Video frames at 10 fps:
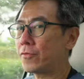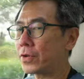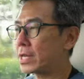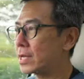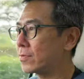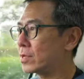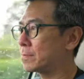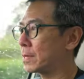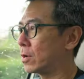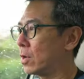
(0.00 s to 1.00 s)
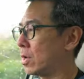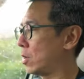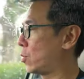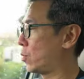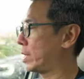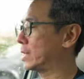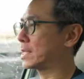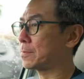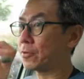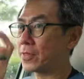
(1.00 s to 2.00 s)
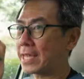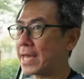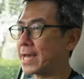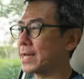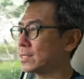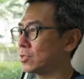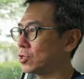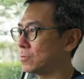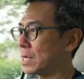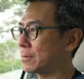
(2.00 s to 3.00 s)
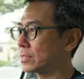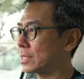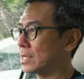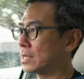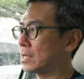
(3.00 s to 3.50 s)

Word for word: know if you can hear this, but when I step on the gas, you should be able to hear.